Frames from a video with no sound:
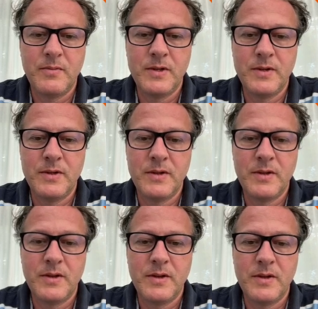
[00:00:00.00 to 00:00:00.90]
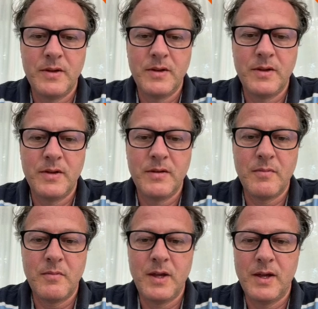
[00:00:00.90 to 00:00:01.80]
We
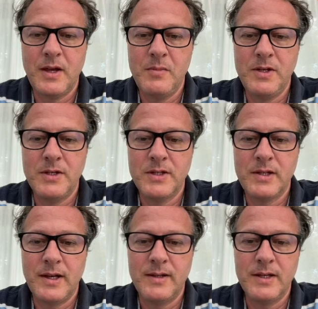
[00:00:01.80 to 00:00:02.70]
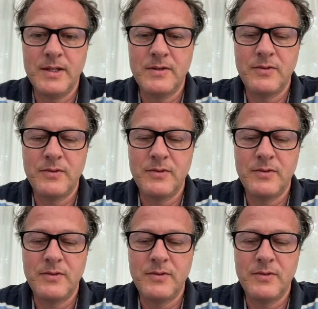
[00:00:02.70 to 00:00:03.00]
make images like this,